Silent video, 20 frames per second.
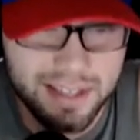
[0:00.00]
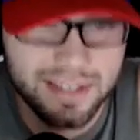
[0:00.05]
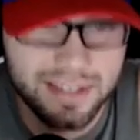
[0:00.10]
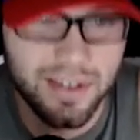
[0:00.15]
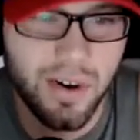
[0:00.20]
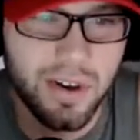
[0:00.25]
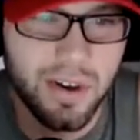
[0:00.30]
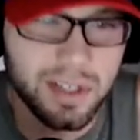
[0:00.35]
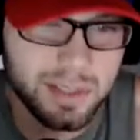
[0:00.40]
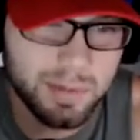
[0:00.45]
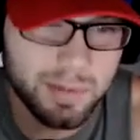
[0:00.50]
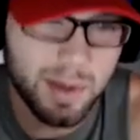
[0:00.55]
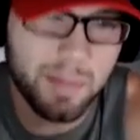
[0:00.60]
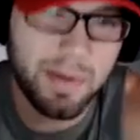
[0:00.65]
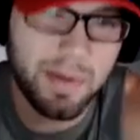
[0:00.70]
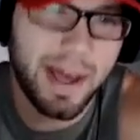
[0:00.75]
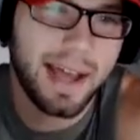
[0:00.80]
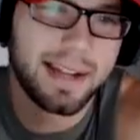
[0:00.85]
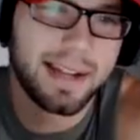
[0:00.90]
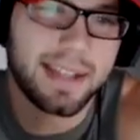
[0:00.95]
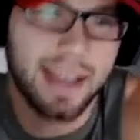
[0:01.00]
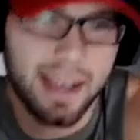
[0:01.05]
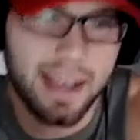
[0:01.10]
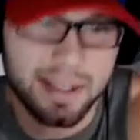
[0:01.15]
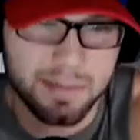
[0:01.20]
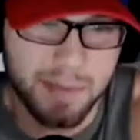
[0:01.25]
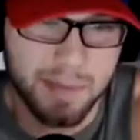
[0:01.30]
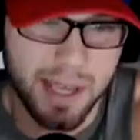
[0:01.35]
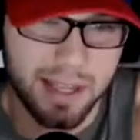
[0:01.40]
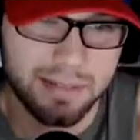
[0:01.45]
The Oil Spill
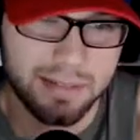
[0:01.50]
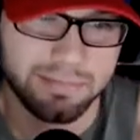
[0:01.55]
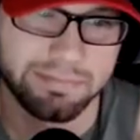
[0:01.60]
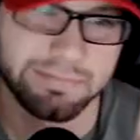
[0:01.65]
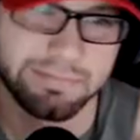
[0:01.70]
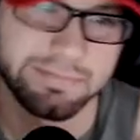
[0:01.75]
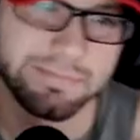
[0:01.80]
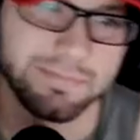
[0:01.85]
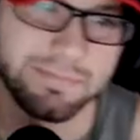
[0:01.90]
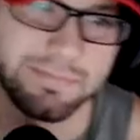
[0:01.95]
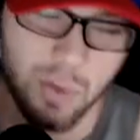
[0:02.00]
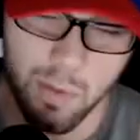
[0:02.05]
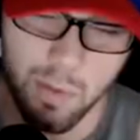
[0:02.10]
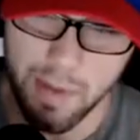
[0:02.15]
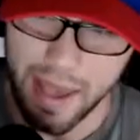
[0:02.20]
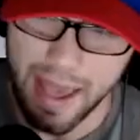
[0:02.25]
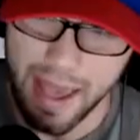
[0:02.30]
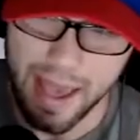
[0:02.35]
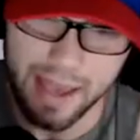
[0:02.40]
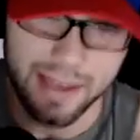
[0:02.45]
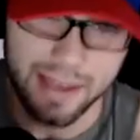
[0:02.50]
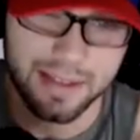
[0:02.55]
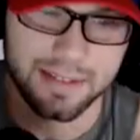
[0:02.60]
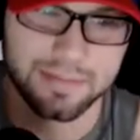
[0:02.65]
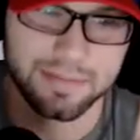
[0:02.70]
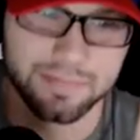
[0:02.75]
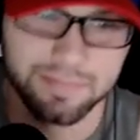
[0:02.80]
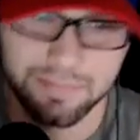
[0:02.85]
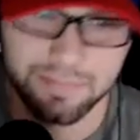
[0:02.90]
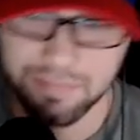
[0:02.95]
Podcast, man. We're back.
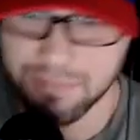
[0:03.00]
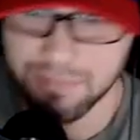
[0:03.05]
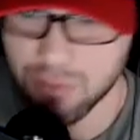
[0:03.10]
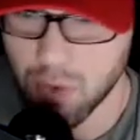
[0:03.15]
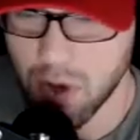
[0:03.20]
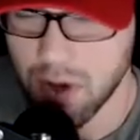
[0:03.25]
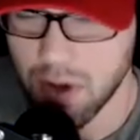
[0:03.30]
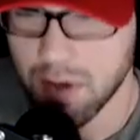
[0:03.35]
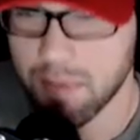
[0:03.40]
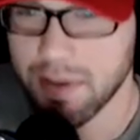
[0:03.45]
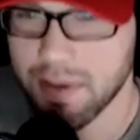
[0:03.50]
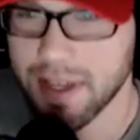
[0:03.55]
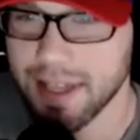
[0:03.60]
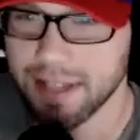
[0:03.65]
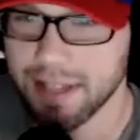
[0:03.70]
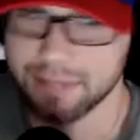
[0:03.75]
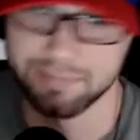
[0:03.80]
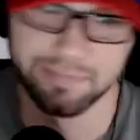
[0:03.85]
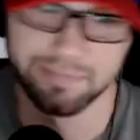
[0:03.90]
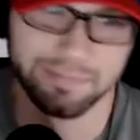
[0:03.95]
Welcome in.